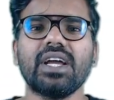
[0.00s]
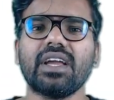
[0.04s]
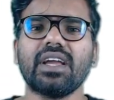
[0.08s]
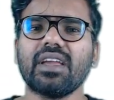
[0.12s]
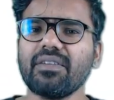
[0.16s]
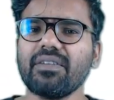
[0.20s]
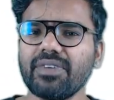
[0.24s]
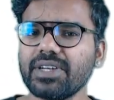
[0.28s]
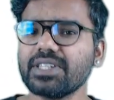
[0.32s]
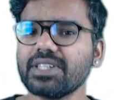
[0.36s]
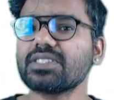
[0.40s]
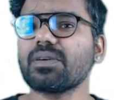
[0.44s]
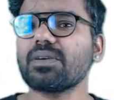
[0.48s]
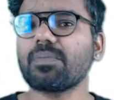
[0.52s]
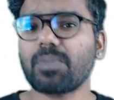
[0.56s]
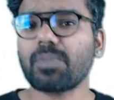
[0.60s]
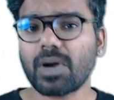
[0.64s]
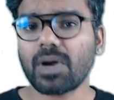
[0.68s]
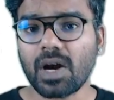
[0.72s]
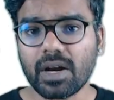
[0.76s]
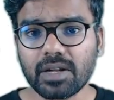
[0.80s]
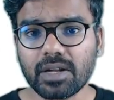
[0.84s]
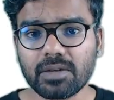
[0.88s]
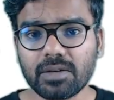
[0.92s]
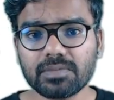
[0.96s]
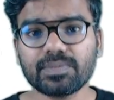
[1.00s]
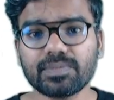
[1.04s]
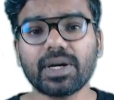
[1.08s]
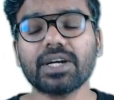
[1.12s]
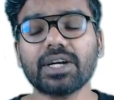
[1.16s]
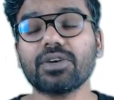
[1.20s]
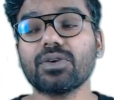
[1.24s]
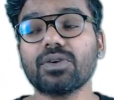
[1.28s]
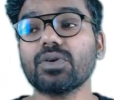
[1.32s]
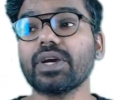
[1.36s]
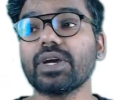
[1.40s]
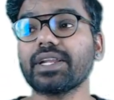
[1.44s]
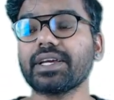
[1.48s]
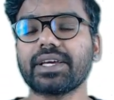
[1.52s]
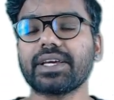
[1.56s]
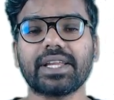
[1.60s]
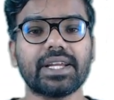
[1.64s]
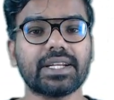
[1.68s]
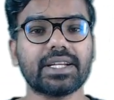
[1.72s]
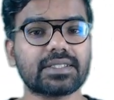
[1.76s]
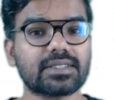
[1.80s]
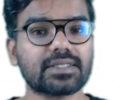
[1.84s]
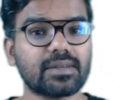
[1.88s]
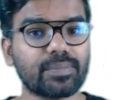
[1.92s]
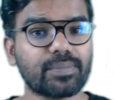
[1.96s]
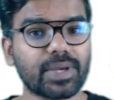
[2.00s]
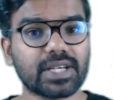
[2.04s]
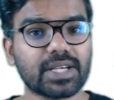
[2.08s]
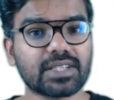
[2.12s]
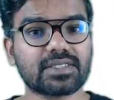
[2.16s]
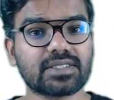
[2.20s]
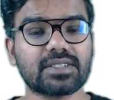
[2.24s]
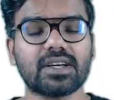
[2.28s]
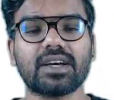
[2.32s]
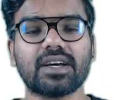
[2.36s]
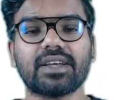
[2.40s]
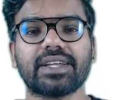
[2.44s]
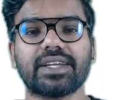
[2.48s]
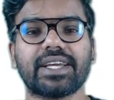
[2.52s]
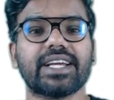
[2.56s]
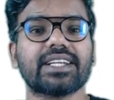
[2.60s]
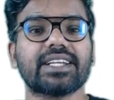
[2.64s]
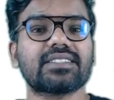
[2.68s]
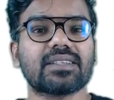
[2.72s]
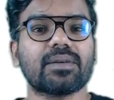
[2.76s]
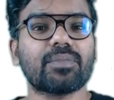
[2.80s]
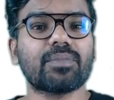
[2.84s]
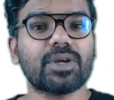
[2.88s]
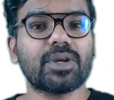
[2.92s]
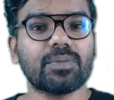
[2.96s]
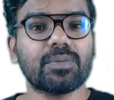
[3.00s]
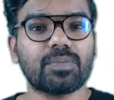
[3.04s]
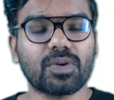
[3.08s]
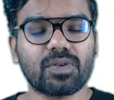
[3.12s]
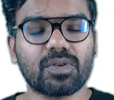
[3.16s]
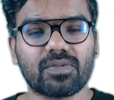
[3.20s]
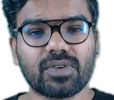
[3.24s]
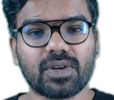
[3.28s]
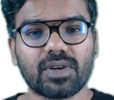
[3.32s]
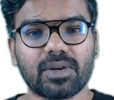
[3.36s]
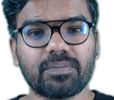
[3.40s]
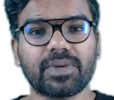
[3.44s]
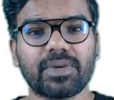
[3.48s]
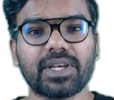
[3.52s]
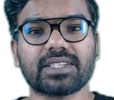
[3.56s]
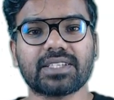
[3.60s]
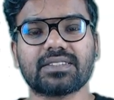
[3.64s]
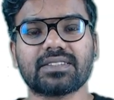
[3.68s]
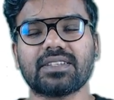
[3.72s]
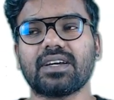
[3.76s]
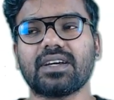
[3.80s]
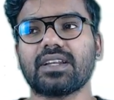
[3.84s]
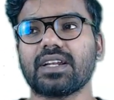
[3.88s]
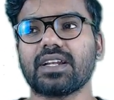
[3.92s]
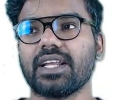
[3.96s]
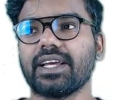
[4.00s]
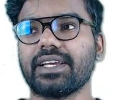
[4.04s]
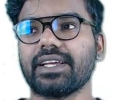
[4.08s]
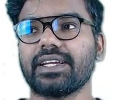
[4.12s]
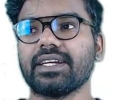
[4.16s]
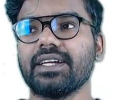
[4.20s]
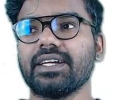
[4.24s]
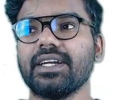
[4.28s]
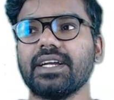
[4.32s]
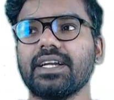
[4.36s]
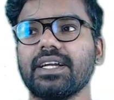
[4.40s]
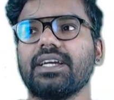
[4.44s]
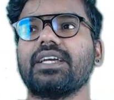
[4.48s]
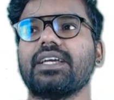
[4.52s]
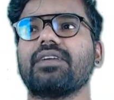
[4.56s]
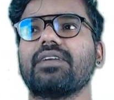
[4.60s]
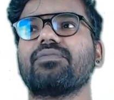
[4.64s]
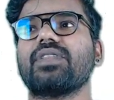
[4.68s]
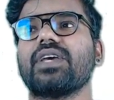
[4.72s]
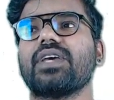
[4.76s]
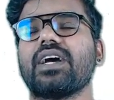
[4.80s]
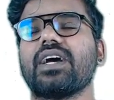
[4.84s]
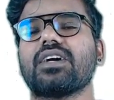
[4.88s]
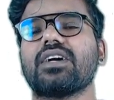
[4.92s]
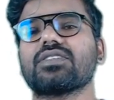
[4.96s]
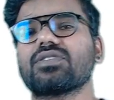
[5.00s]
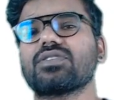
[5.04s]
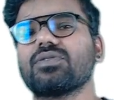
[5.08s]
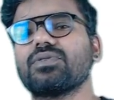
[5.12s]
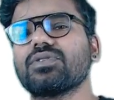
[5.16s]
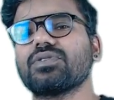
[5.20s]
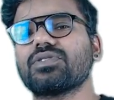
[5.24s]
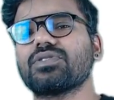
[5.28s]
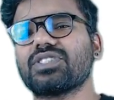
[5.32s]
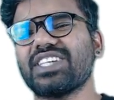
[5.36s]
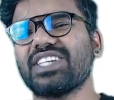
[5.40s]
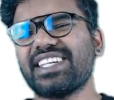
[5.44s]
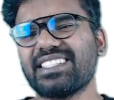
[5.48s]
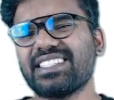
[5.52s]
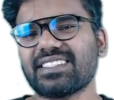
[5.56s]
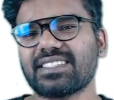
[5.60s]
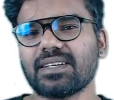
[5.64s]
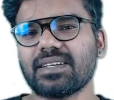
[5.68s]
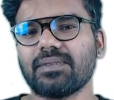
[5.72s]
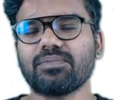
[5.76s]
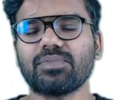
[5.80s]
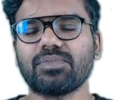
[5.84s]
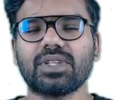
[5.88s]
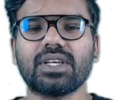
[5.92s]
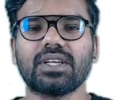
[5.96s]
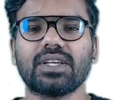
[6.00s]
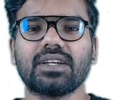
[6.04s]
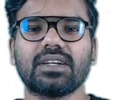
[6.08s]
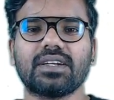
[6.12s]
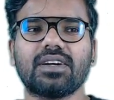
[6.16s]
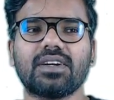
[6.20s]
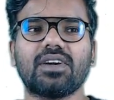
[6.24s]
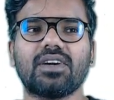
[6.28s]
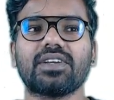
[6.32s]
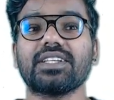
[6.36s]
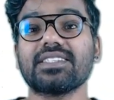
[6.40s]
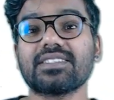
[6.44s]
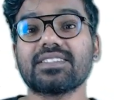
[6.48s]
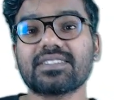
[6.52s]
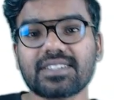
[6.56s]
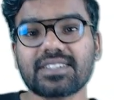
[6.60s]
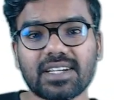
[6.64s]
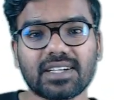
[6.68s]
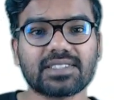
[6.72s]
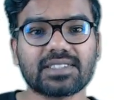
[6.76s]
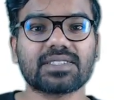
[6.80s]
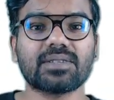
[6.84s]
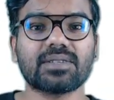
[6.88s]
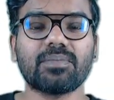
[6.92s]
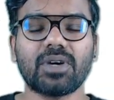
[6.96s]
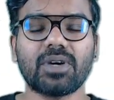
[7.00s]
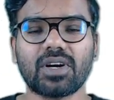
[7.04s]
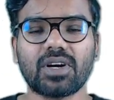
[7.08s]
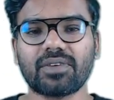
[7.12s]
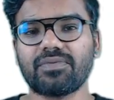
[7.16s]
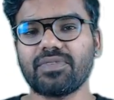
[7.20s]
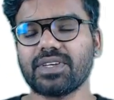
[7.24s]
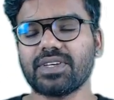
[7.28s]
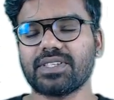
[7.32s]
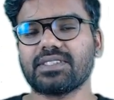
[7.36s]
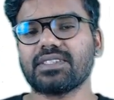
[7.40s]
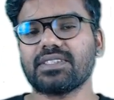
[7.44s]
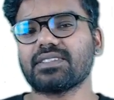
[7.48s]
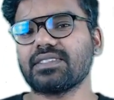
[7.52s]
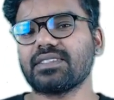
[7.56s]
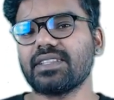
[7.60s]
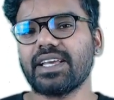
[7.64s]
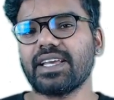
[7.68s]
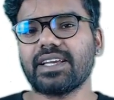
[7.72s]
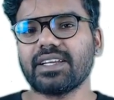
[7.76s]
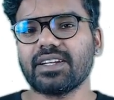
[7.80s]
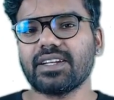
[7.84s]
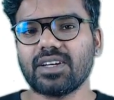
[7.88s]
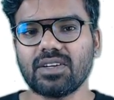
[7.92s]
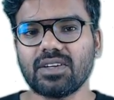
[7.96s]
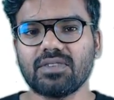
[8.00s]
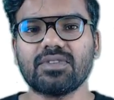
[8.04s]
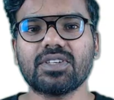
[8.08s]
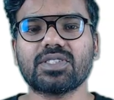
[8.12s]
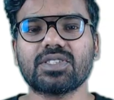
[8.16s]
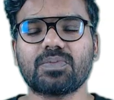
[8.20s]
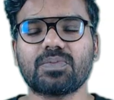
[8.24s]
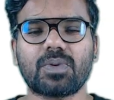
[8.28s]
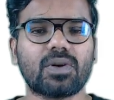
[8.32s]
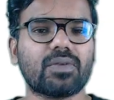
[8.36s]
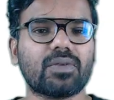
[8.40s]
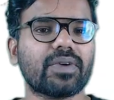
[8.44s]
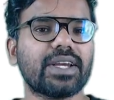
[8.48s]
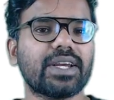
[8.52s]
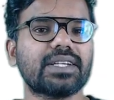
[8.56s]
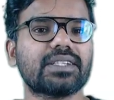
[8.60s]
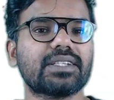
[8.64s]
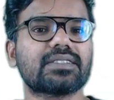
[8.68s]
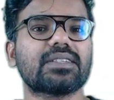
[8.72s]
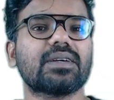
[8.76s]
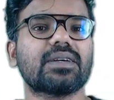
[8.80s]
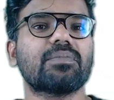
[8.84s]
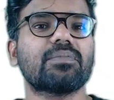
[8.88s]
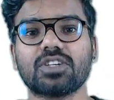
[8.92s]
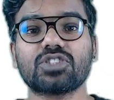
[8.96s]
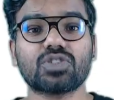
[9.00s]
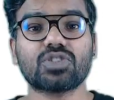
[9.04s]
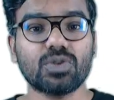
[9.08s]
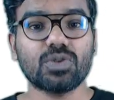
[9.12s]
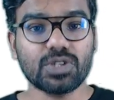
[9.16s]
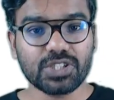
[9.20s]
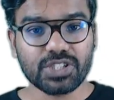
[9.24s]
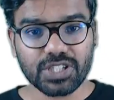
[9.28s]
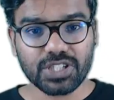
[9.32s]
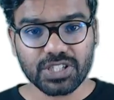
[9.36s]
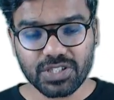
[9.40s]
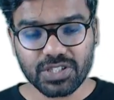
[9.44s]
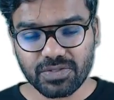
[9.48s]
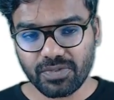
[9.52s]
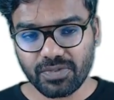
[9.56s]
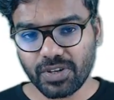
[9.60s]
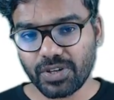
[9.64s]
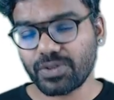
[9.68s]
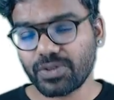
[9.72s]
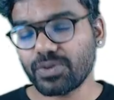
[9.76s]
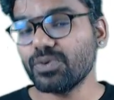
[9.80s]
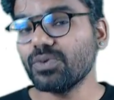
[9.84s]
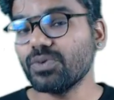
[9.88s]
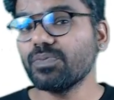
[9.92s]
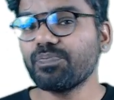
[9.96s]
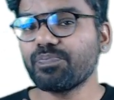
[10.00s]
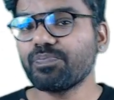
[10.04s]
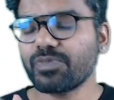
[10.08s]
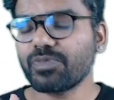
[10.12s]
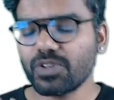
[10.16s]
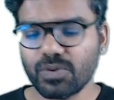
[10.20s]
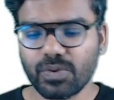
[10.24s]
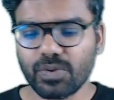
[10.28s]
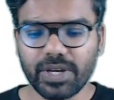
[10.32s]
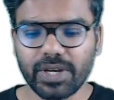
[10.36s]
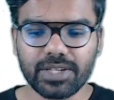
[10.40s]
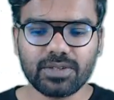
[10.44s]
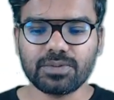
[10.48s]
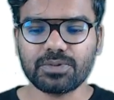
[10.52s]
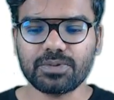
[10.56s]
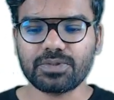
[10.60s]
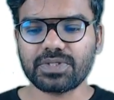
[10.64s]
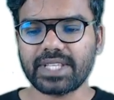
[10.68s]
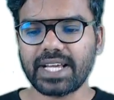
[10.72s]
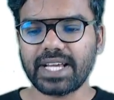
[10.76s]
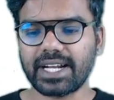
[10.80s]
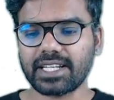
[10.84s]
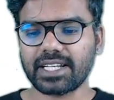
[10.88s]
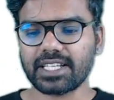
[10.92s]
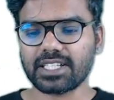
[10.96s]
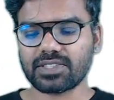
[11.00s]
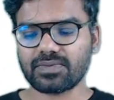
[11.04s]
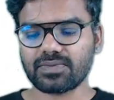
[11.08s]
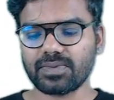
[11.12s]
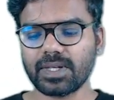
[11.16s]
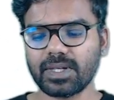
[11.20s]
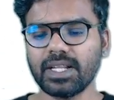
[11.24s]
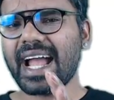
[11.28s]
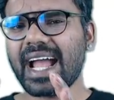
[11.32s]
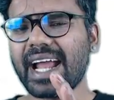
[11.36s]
If it is a product bug, you can create some SR, get some input from SR. Like if they ask you to change something or install some hot fixes, they can always provide some solutions for you. You can use that as well.